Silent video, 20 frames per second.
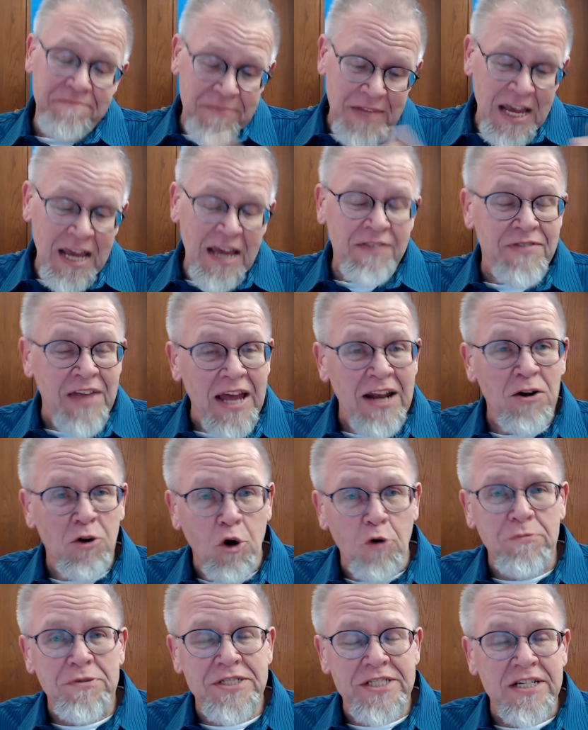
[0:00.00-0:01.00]
And that
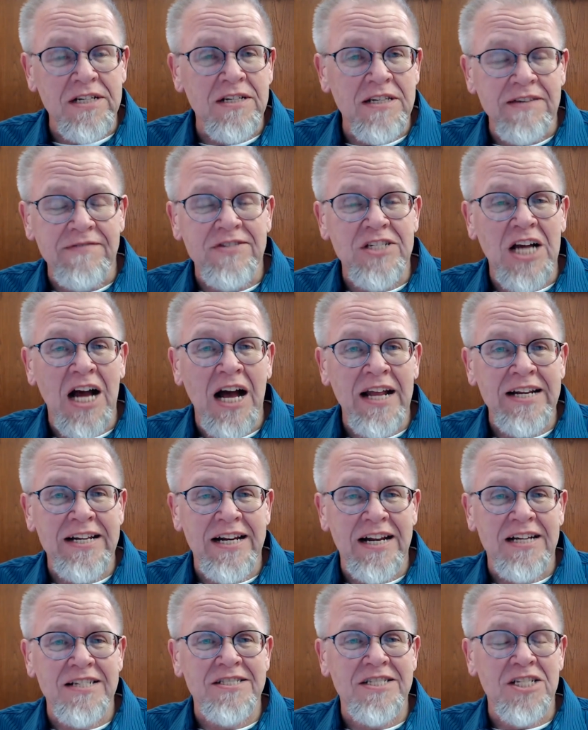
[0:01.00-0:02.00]
hope still lives on in
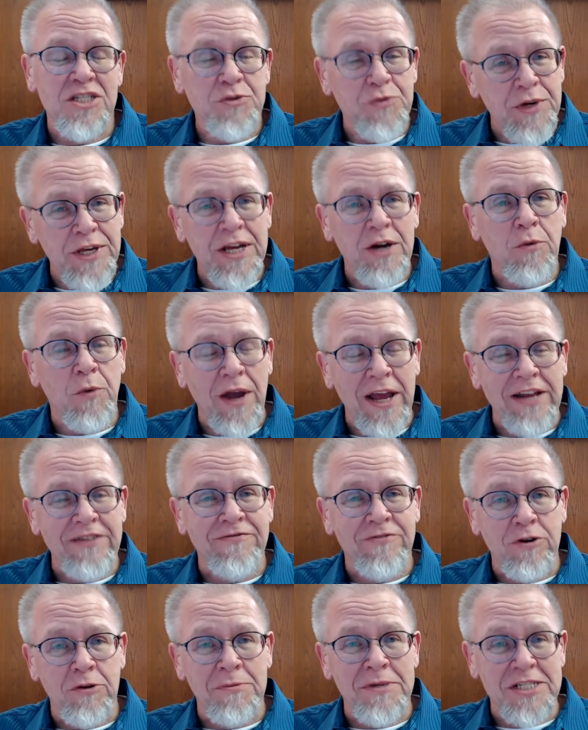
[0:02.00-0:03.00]
us as we await
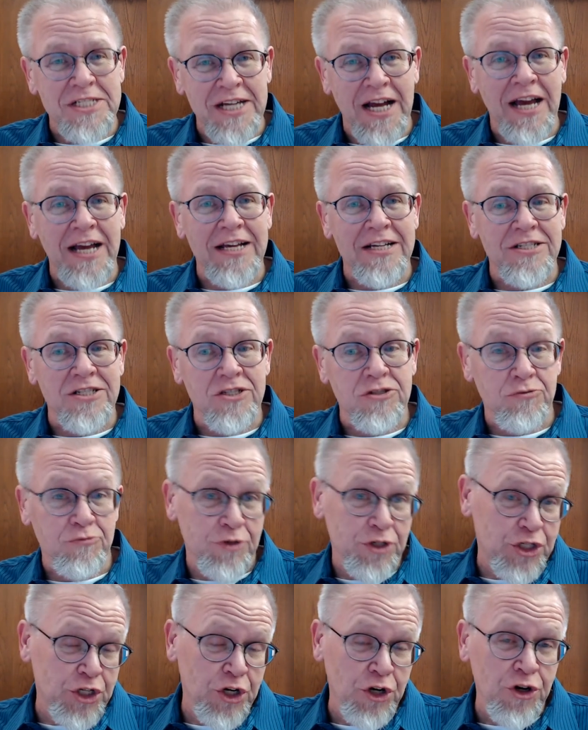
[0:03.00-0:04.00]
for Messiah's
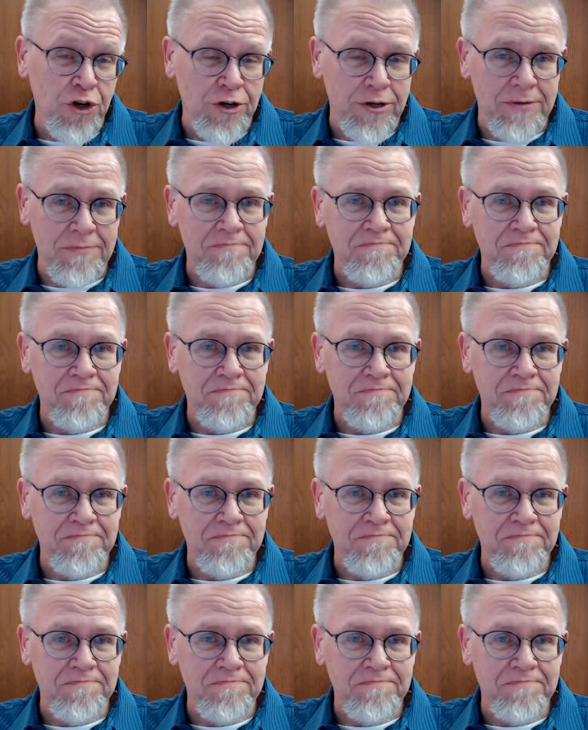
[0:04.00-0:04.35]
return.